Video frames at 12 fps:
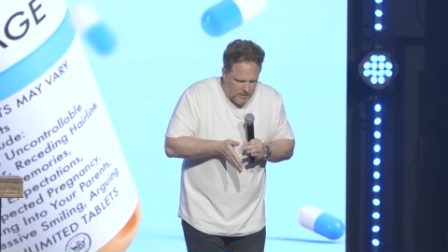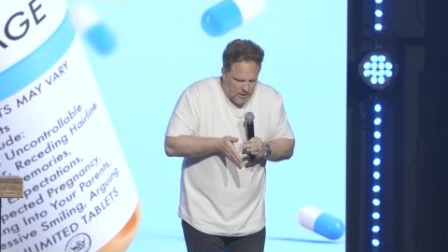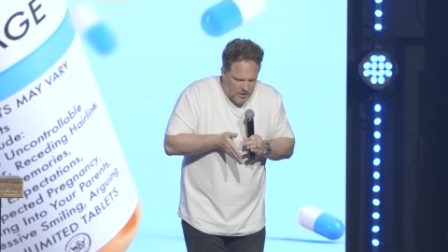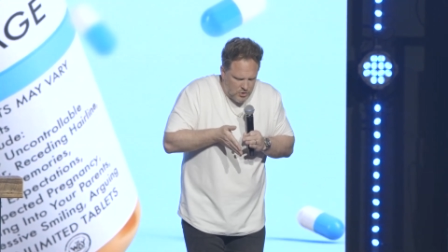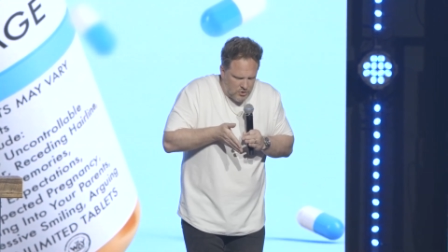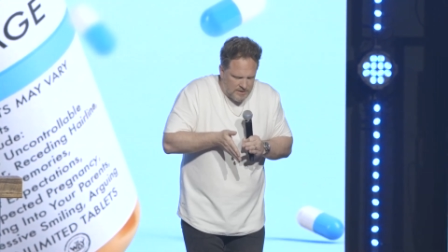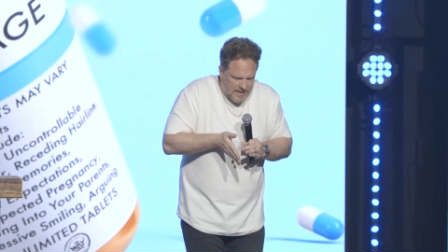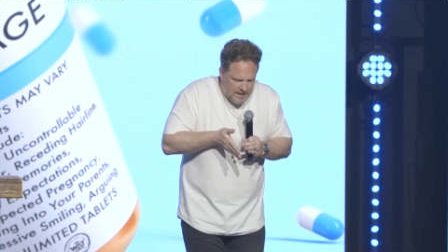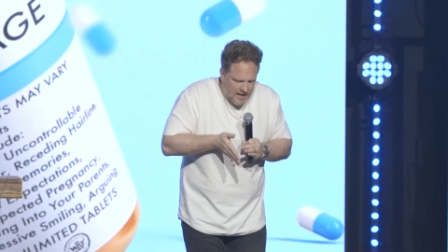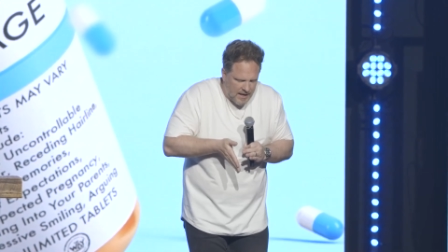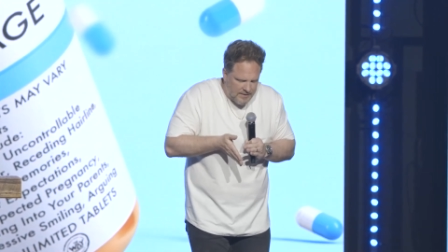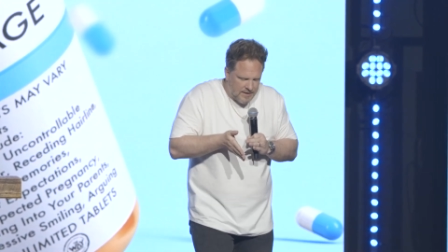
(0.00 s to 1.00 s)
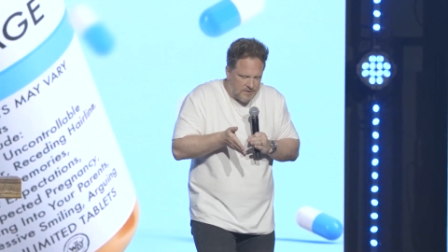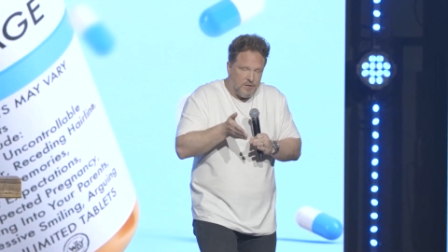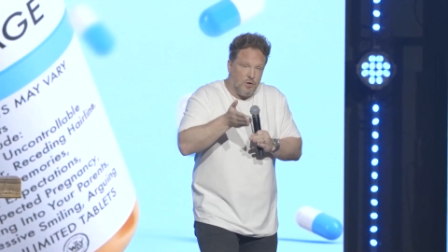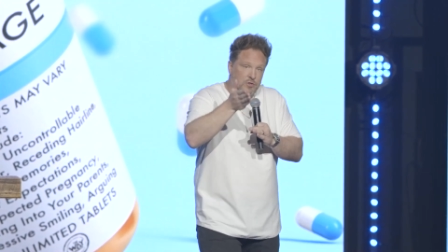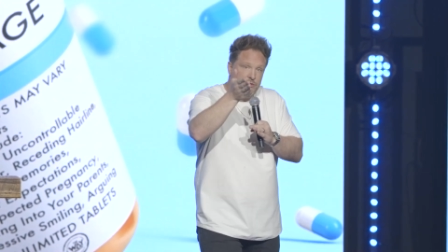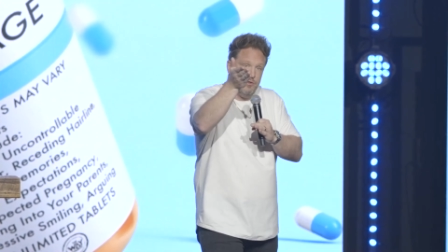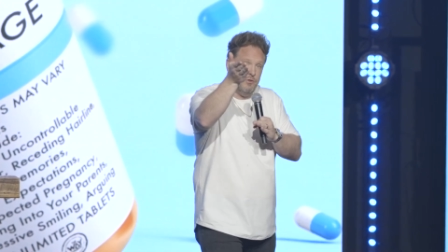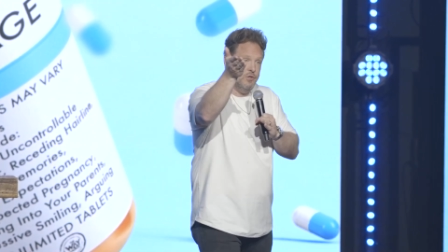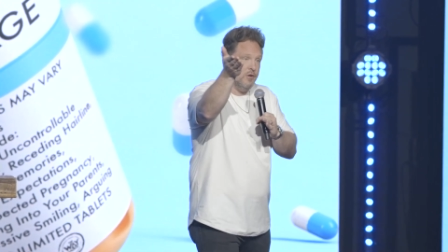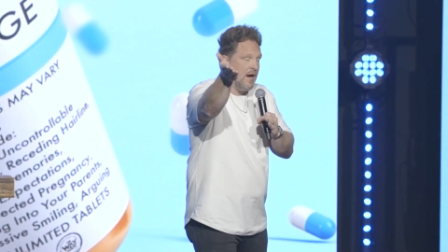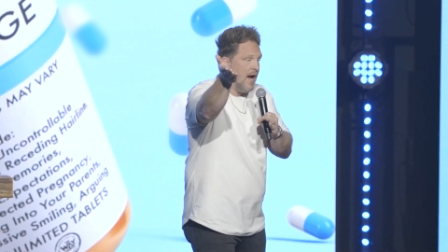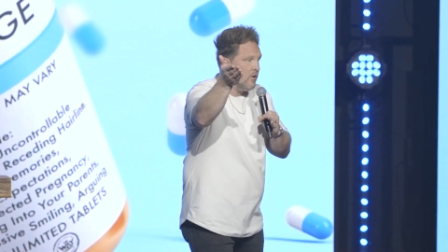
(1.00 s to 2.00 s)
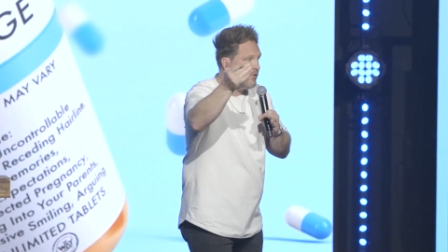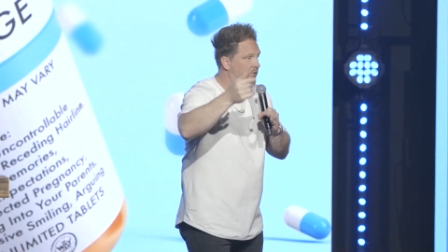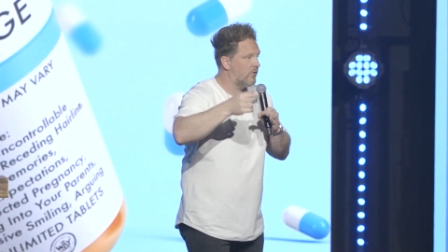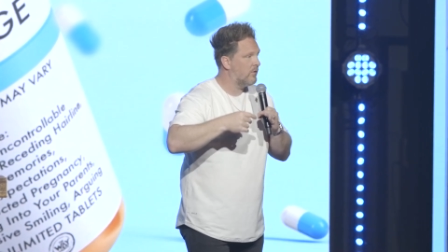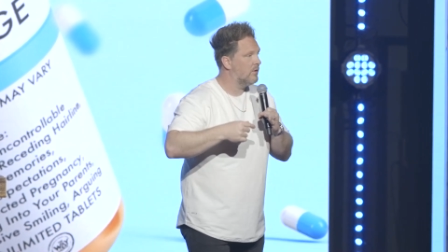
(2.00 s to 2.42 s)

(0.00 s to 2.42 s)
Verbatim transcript: is you say, God, this goes to your house.